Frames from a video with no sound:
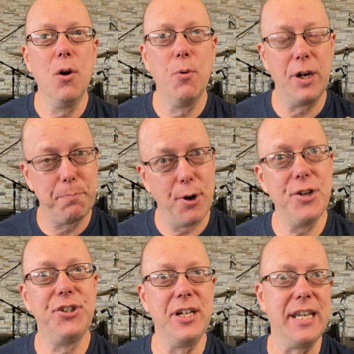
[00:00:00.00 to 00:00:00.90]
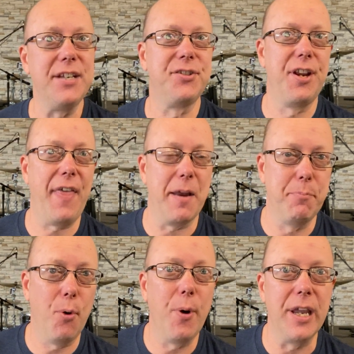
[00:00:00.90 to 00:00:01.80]
When a person gets to
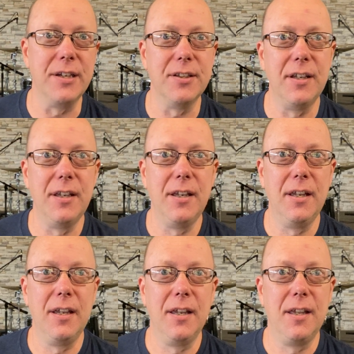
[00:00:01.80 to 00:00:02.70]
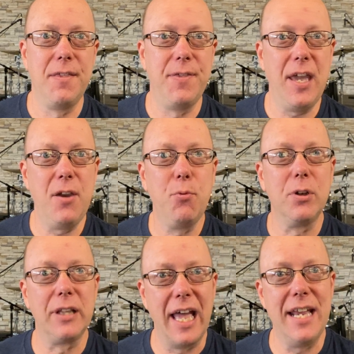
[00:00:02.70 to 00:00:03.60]
that point, they
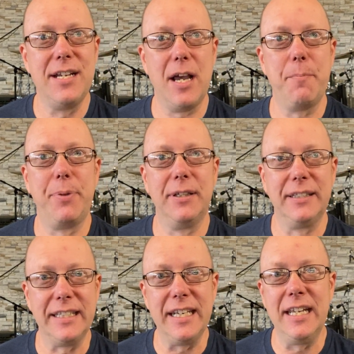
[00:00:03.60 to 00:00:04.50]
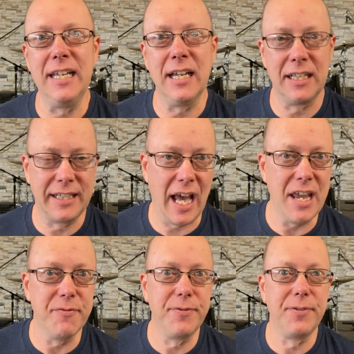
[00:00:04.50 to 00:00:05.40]
will end up leading a
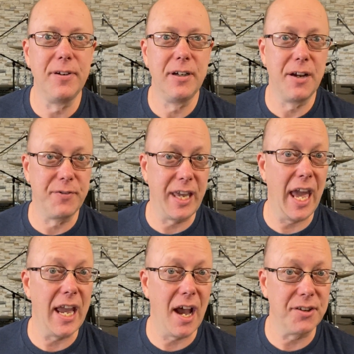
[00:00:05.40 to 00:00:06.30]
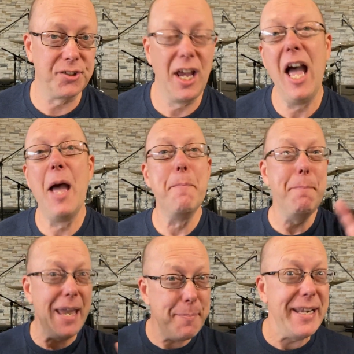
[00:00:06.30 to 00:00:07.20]
life of chaos.
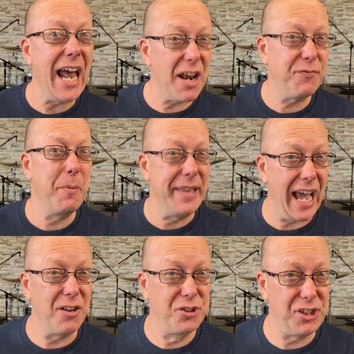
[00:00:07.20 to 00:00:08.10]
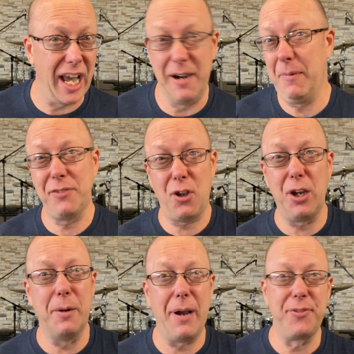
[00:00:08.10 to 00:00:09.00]
Maybe not from the outside. I'm not
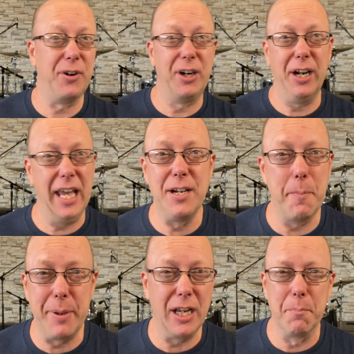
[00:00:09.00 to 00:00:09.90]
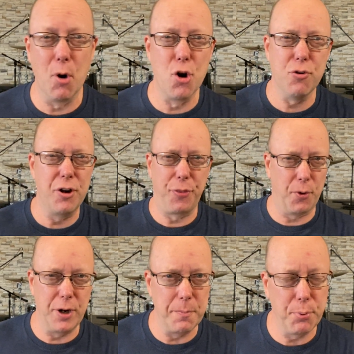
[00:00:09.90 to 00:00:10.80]
talking about they're going to end up being a murderer and
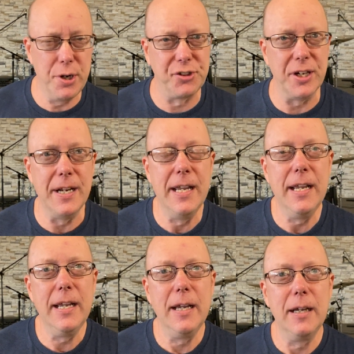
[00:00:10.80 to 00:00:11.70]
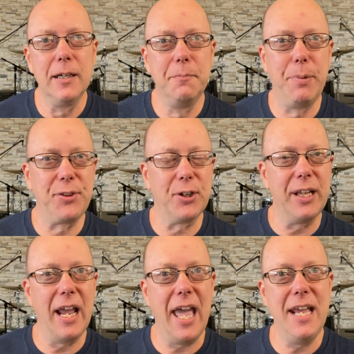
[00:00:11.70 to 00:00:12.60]
thrown in prison, but they're
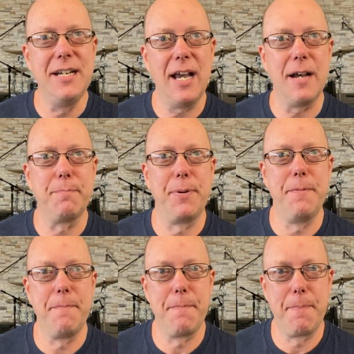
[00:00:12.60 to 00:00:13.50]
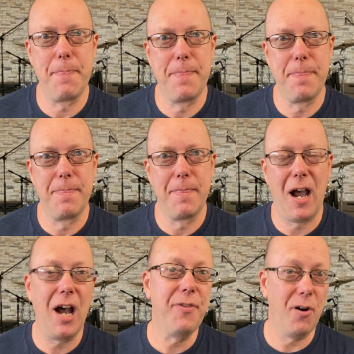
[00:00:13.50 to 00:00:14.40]
going to end up
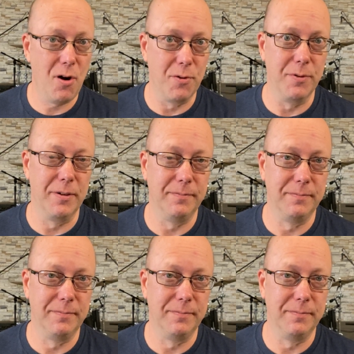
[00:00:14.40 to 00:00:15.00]
on their own.